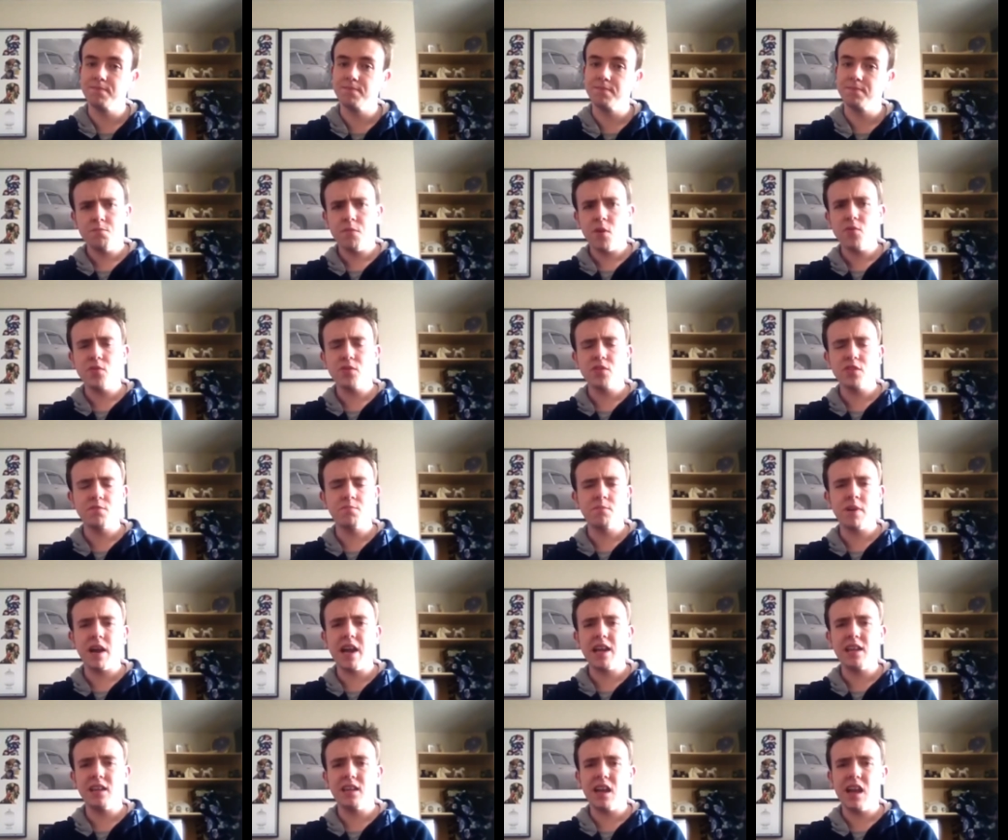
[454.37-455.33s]
Most of
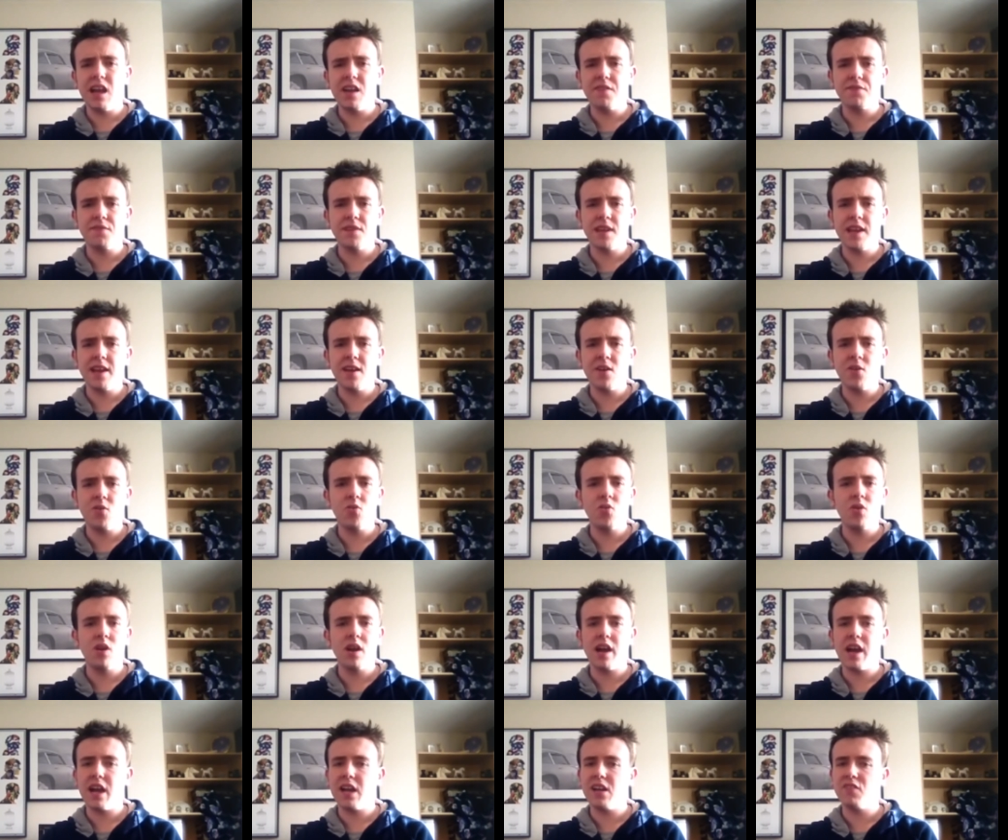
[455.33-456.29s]
my life now,
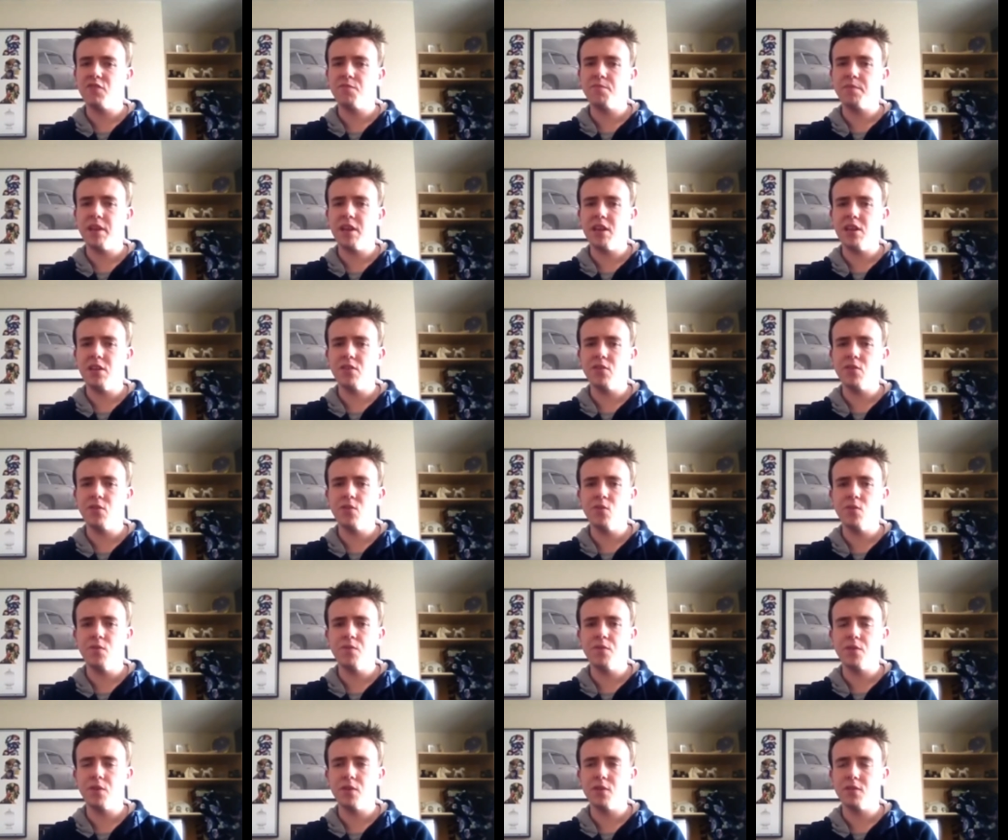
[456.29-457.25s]
I have been a
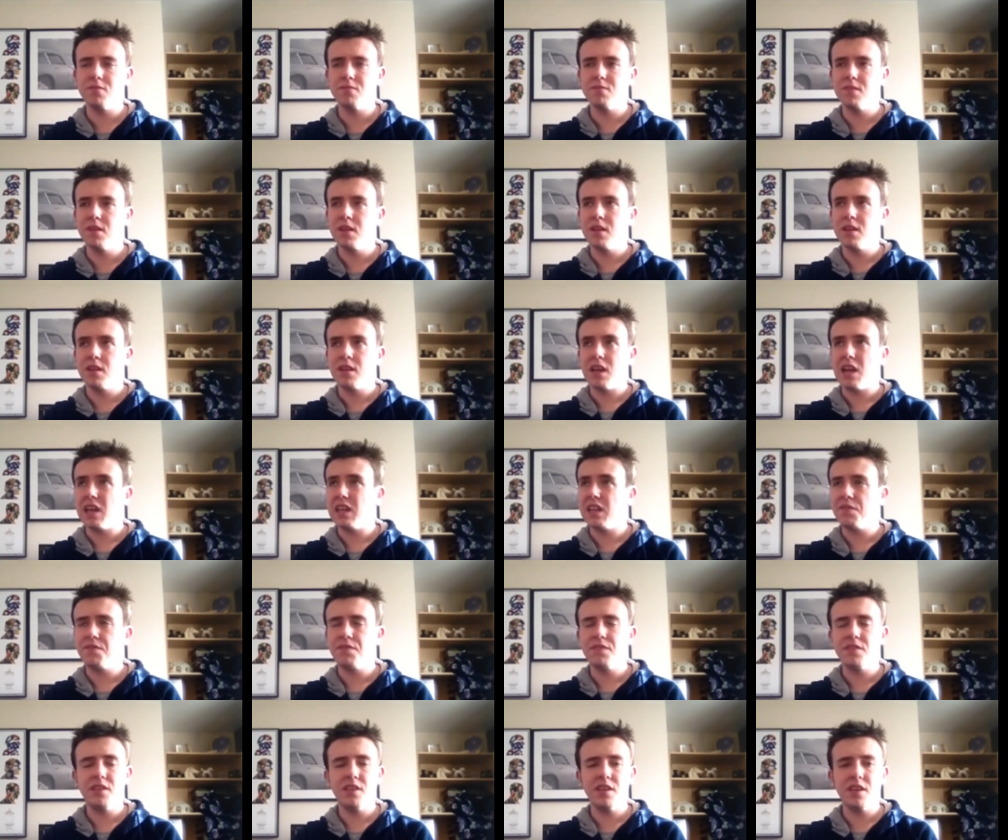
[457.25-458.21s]
Whovian.
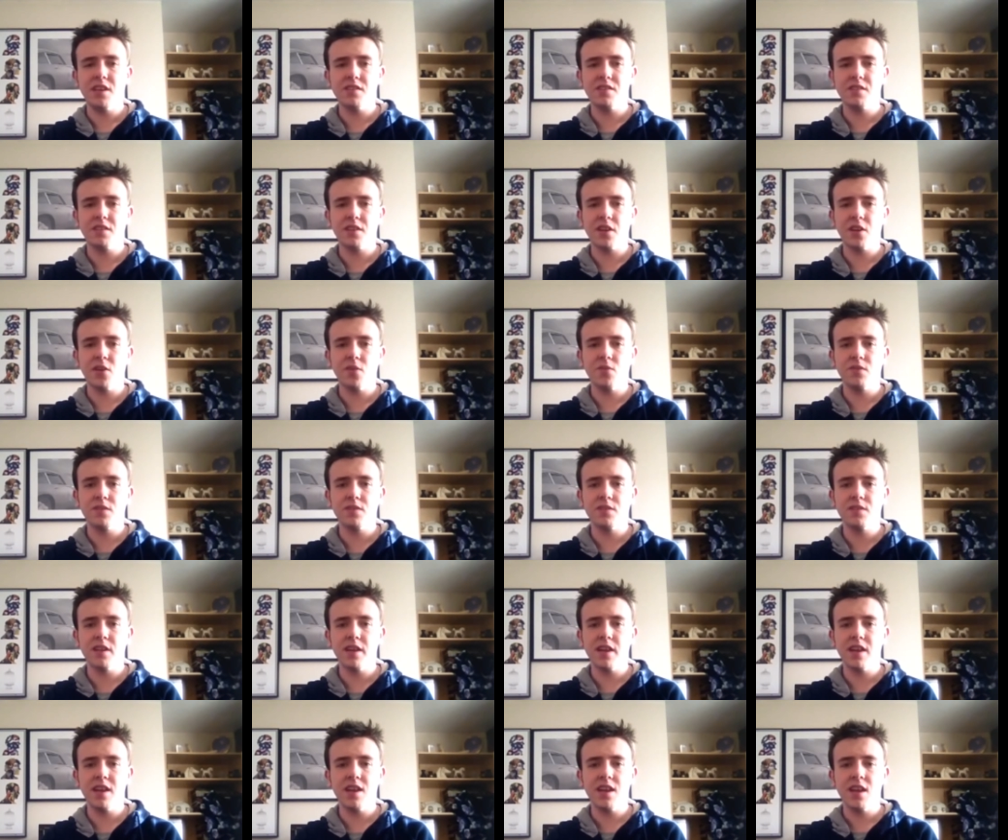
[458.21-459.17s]
11 years ago
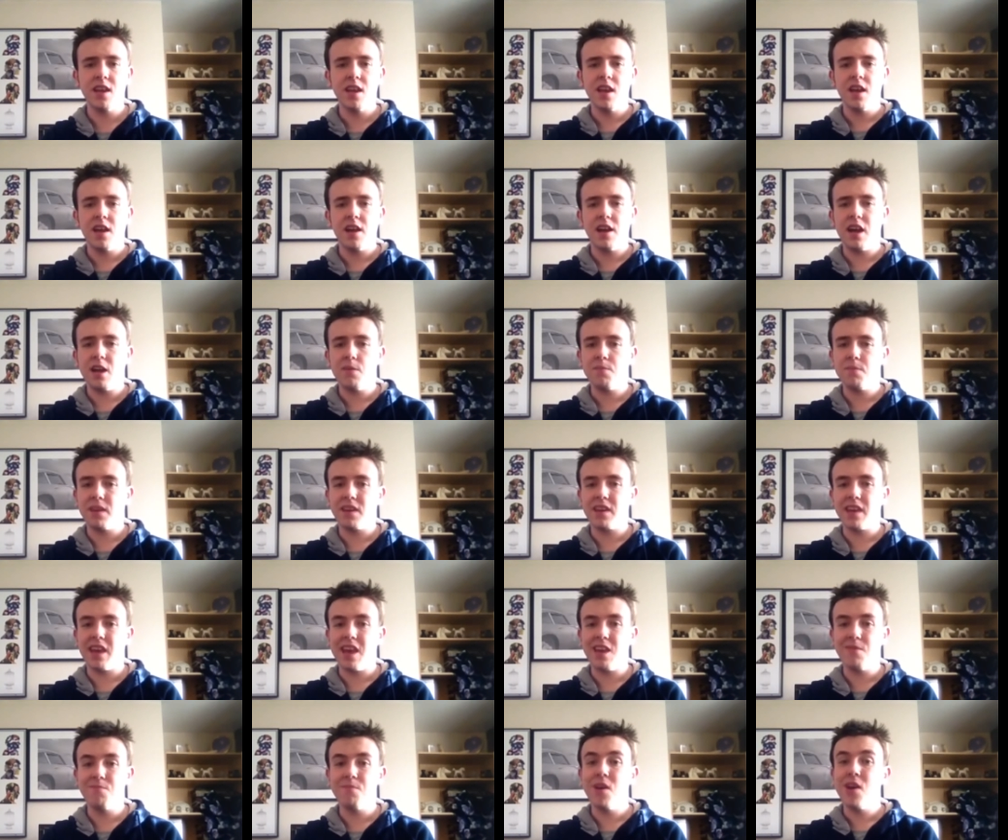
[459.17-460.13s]
today, I
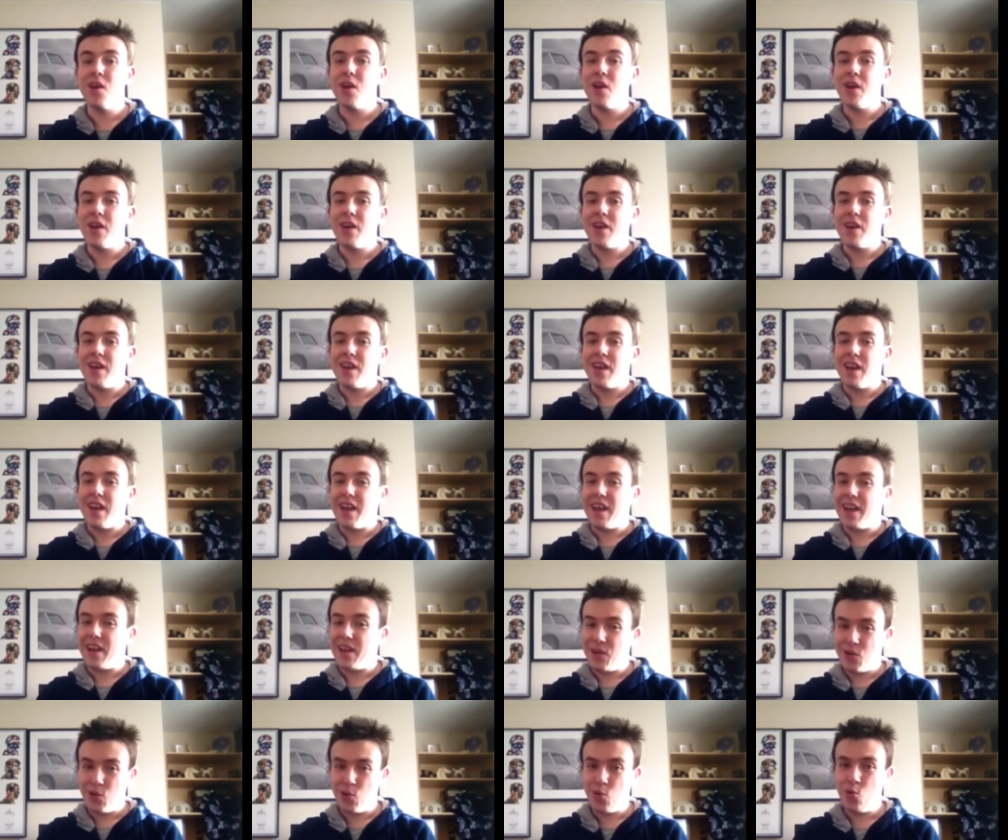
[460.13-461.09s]
became
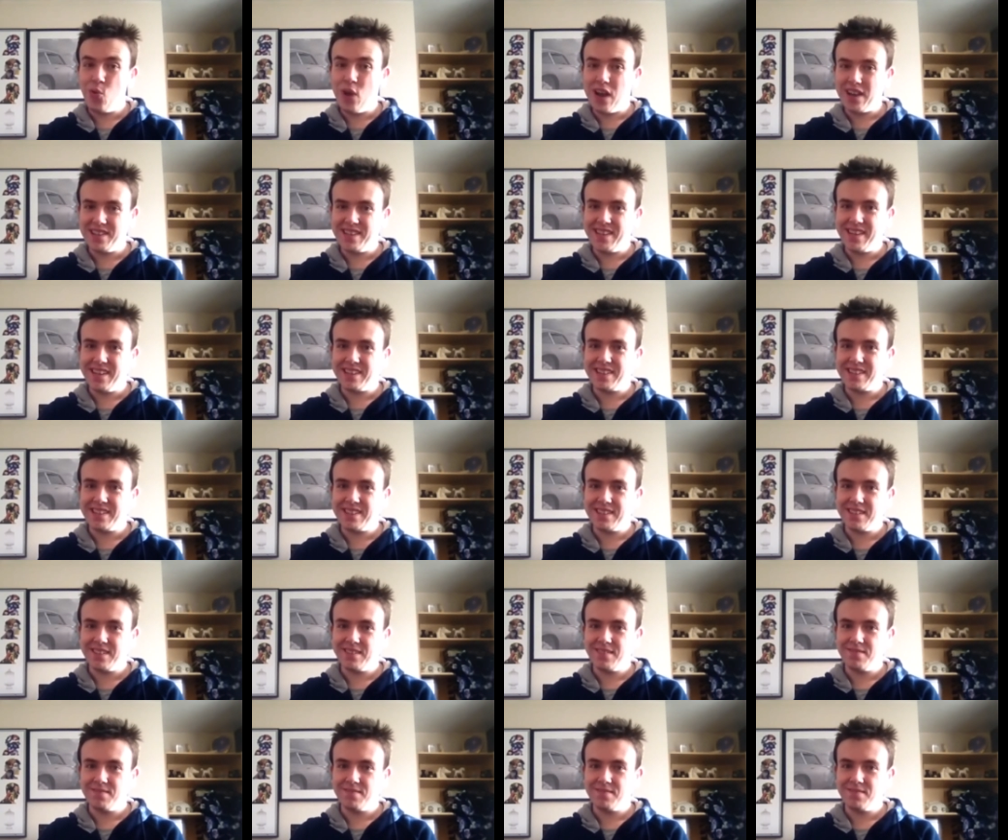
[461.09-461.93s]
a Who addict.